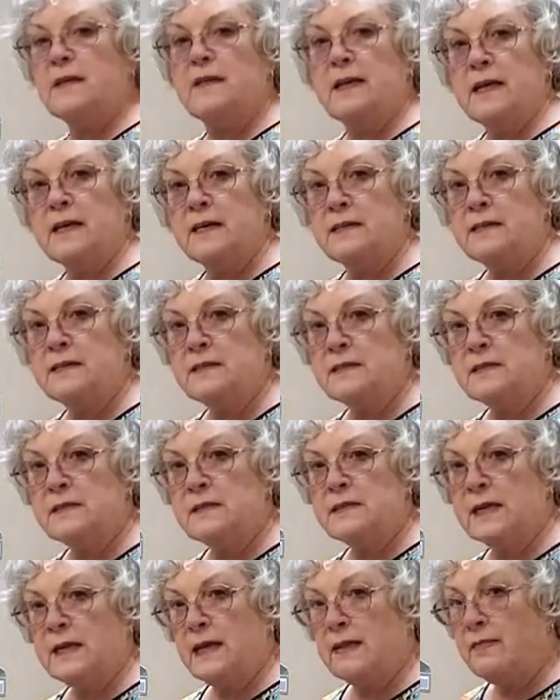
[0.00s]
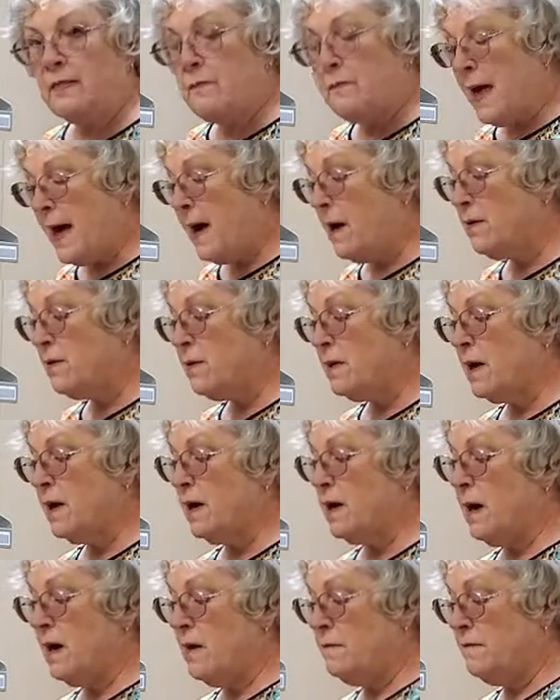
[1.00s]
this to get them out
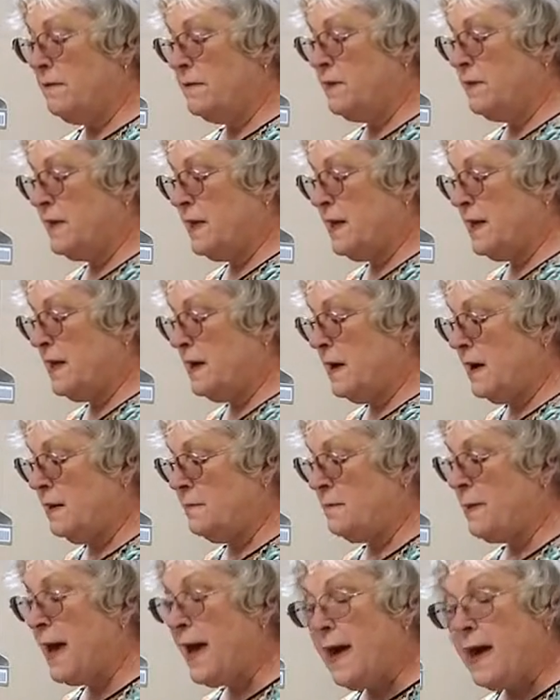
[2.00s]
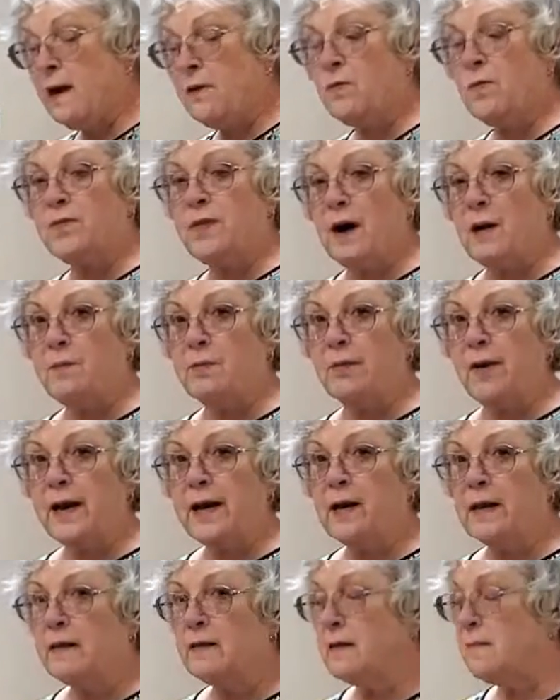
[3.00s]
of the pan without
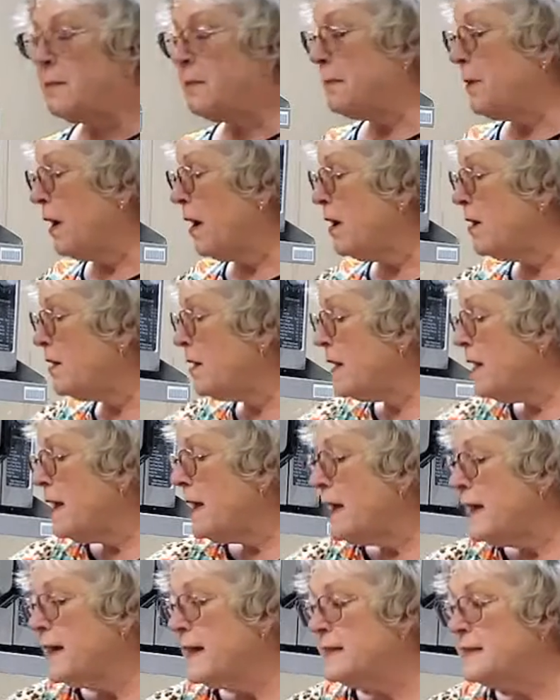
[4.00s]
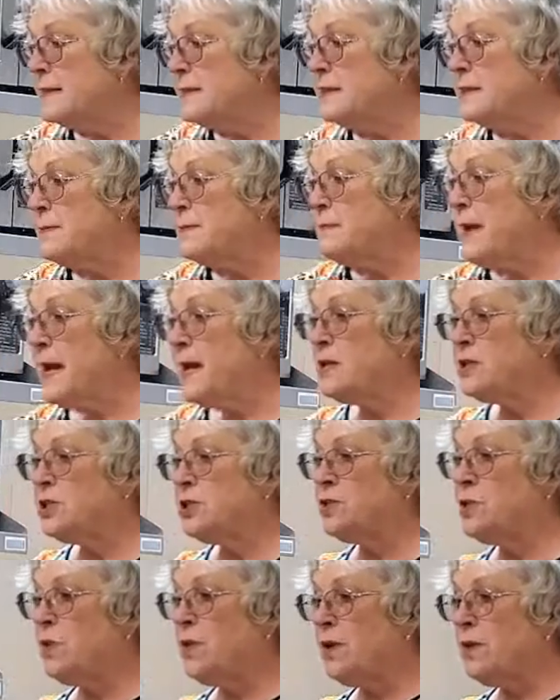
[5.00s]
breaking them apart is to make
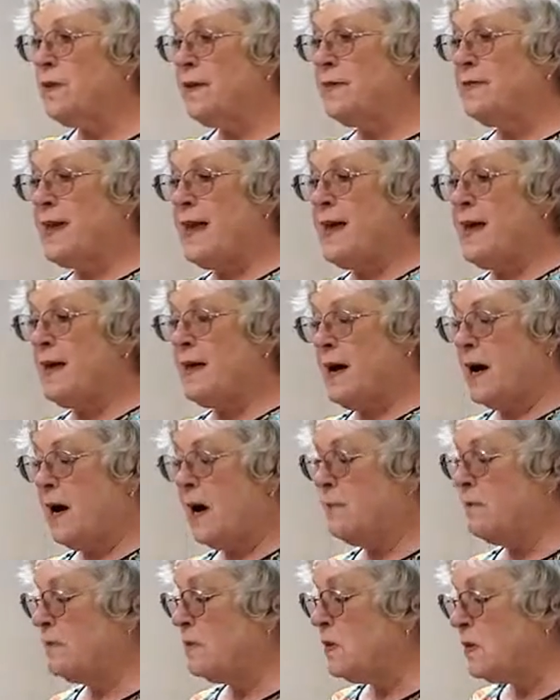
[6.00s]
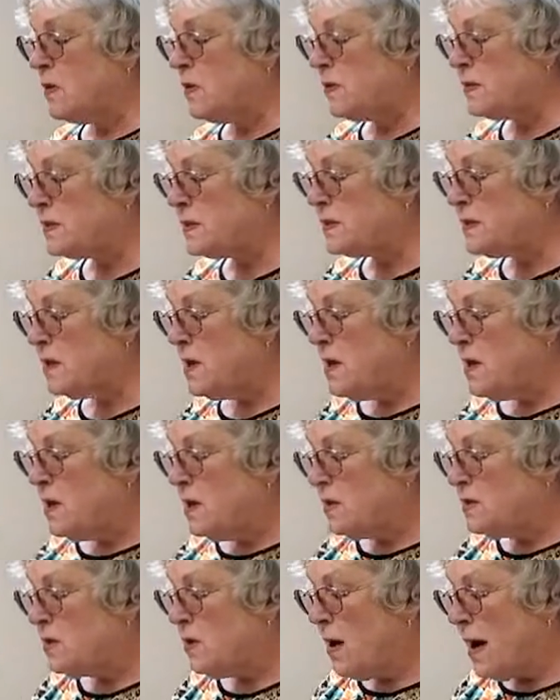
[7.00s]
sure that they come loose.
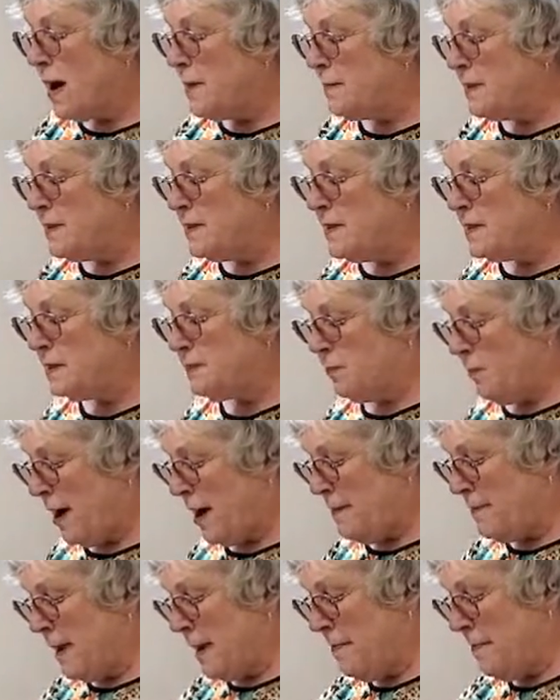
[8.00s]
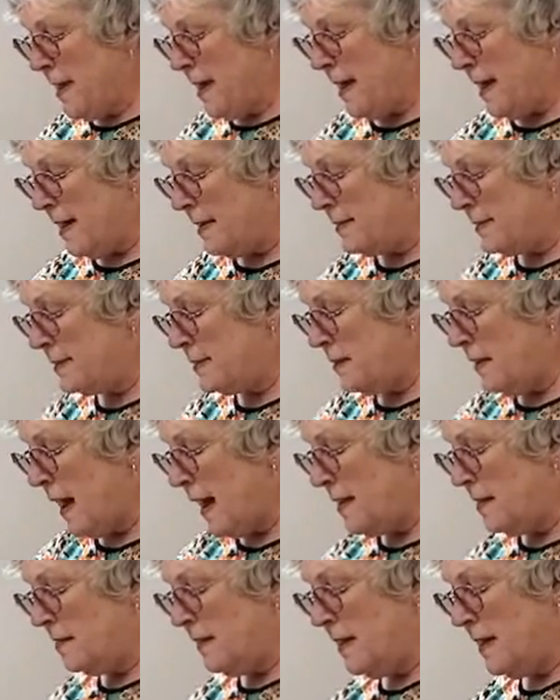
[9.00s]
So I'm going to spray my pans
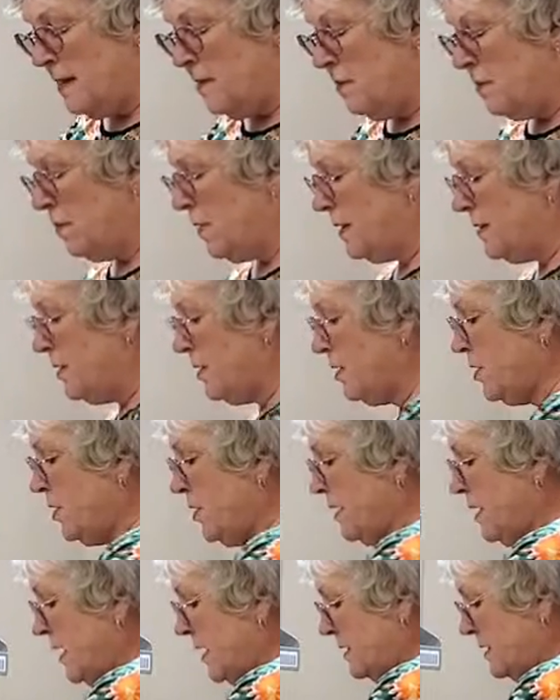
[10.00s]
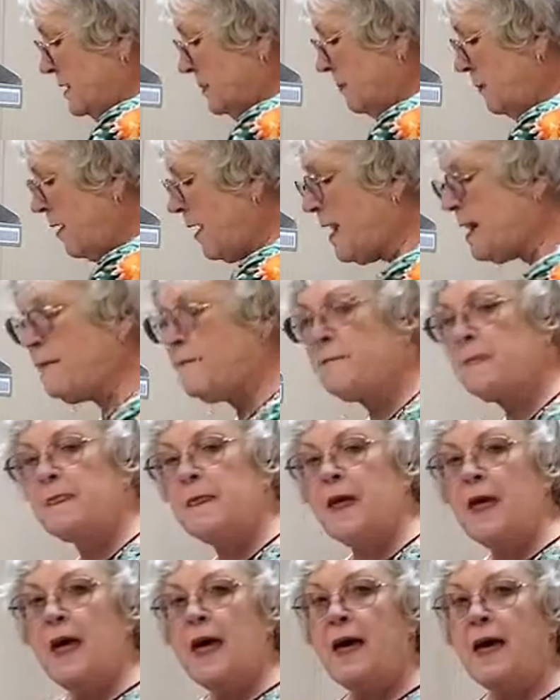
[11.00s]
lightly with a cooking spray,
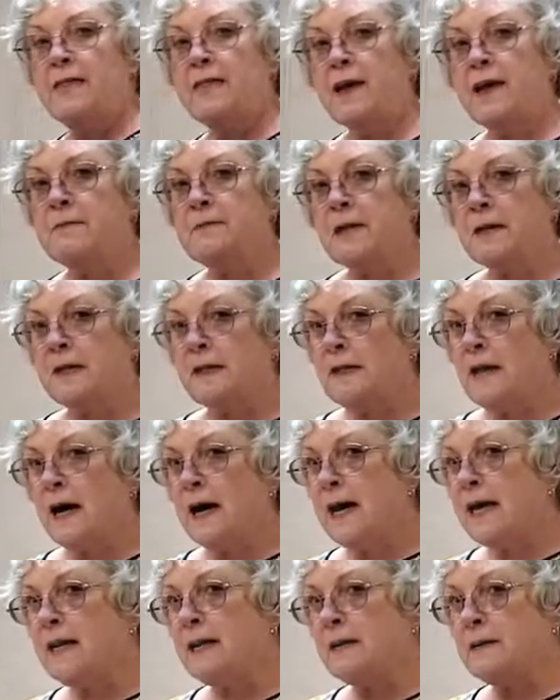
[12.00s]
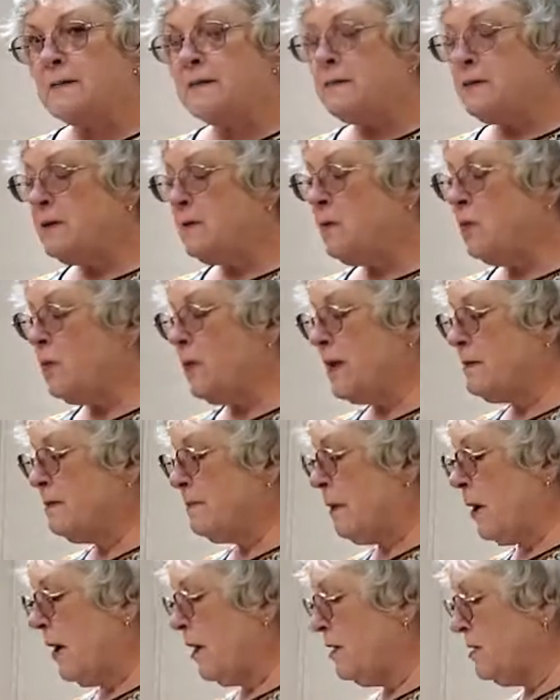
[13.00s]
and then I'm going to line them with
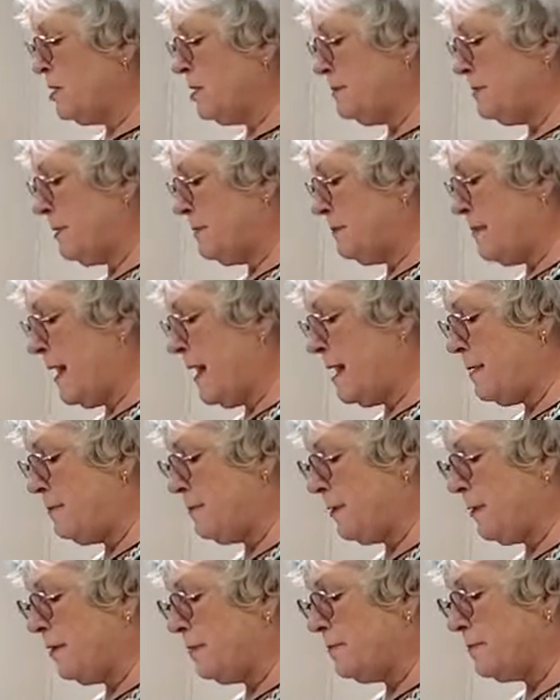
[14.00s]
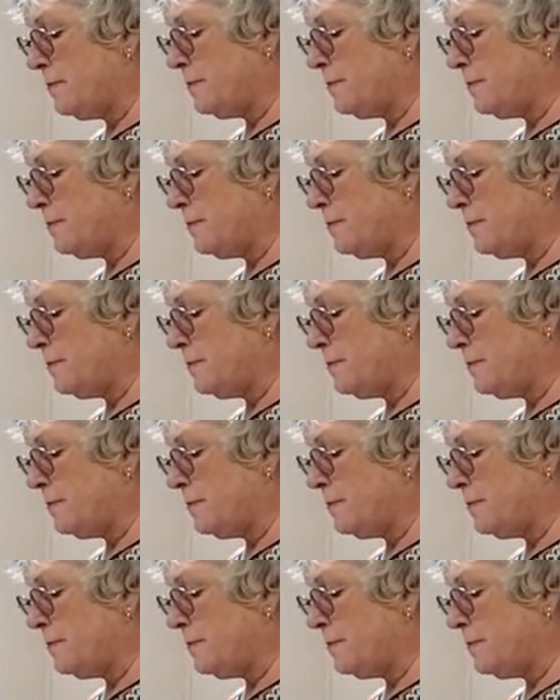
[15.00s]
parchment paper.